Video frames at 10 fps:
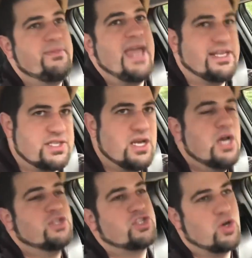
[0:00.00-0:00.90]
Yes,
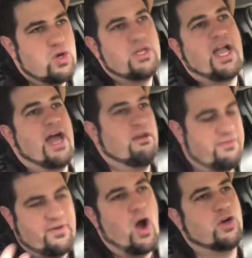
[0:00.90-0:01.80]
certain kind of
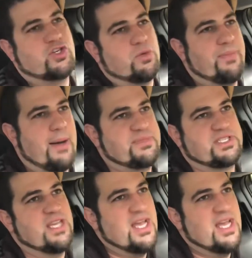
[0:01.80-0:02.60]
harsher bumps,